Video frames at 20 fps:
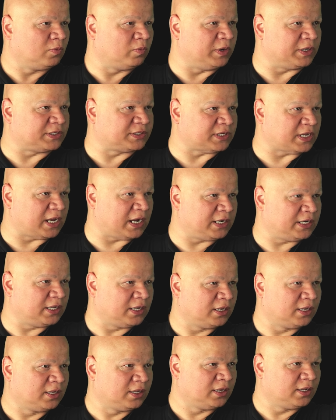Weak
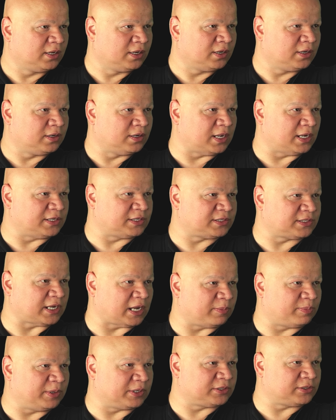side. Nice
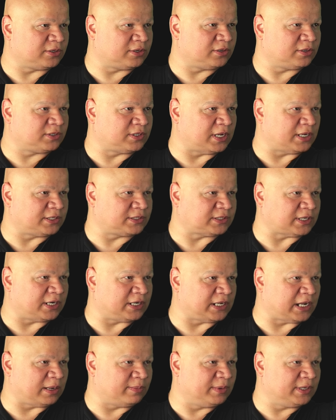sight picture. It's nice sight
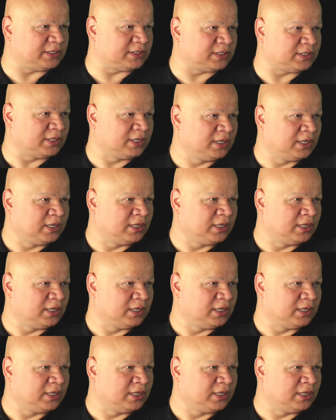alignment.